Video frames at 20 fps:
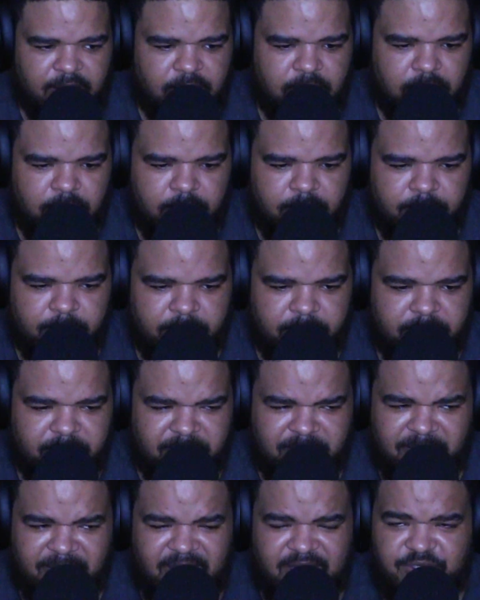like
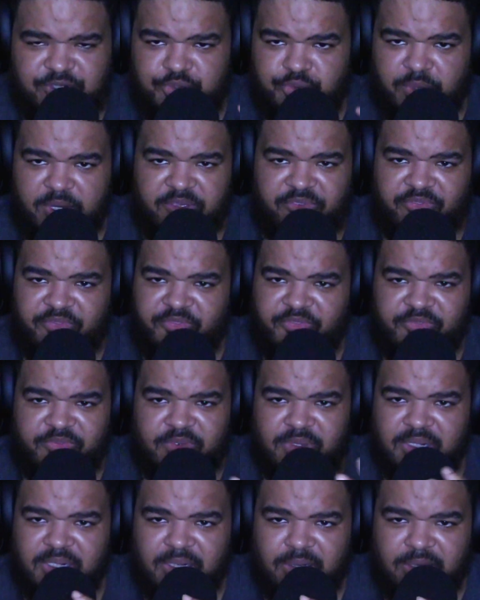
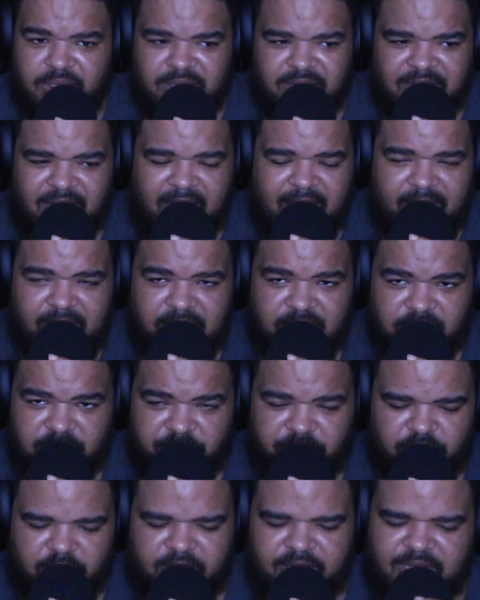midriff
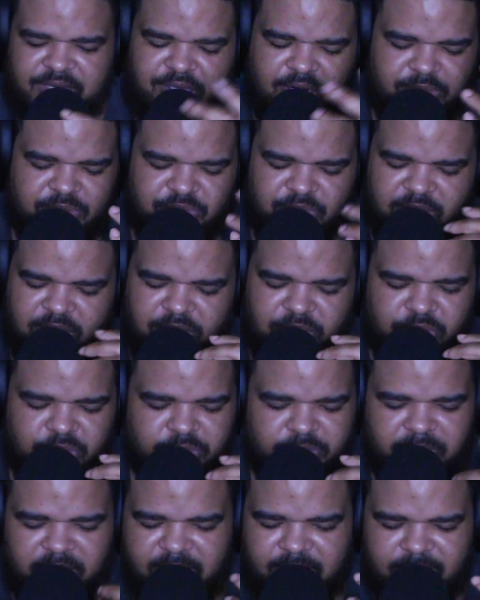line in the front. I thought it was
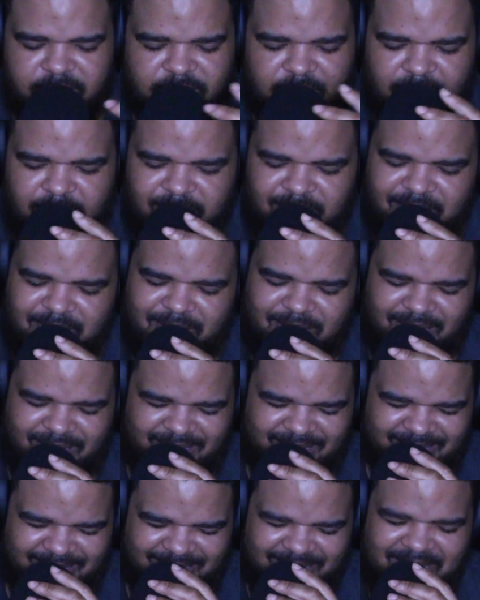really cool, but
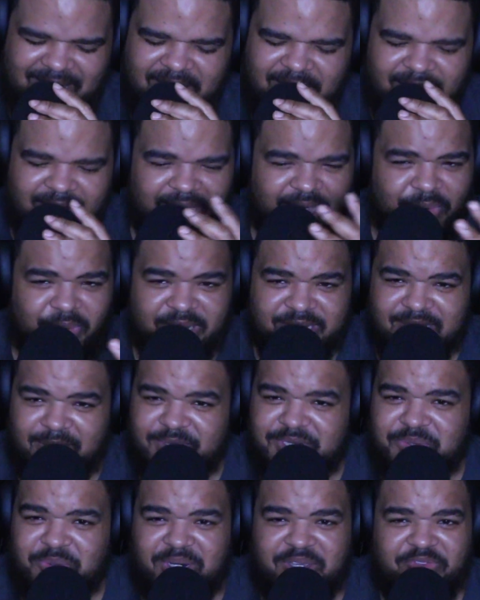
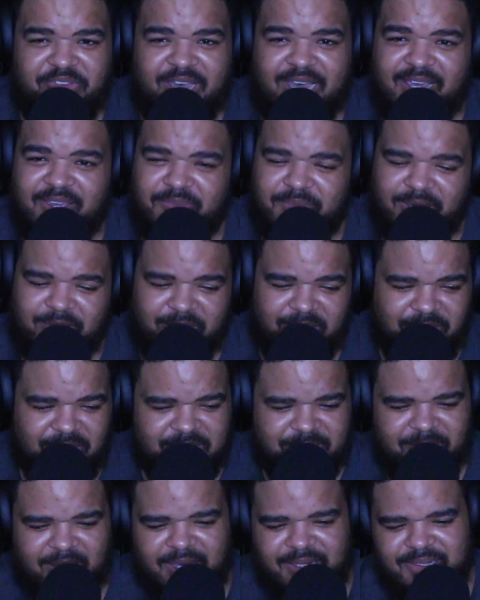it was. I was 25,
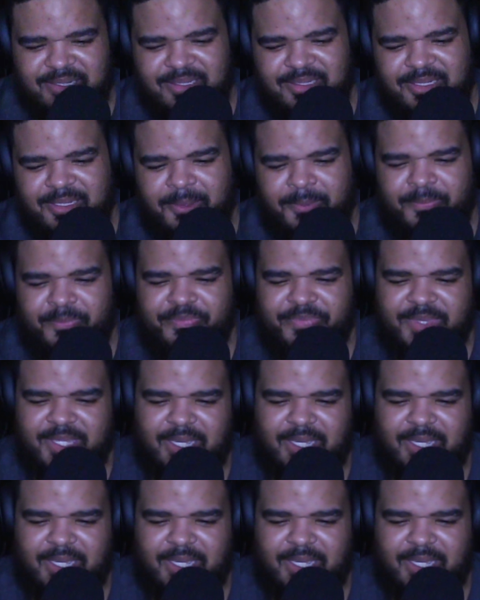man. What do you expect?